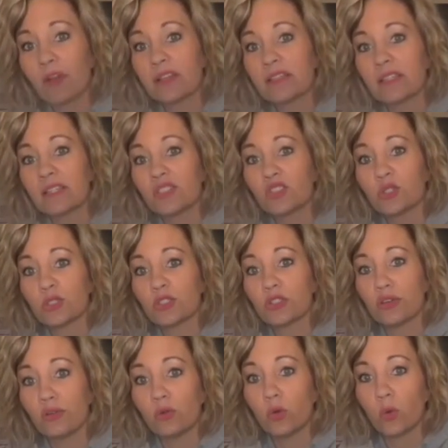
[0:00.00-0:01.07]
it is just too
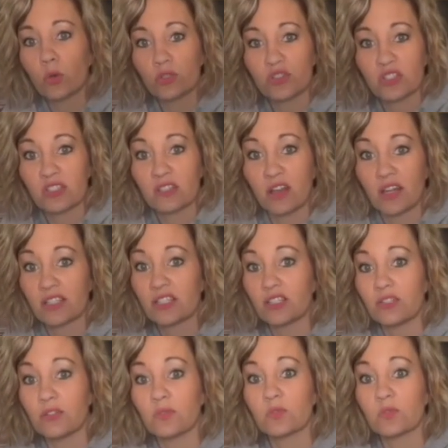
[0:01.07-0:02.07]
gorgeous not to use,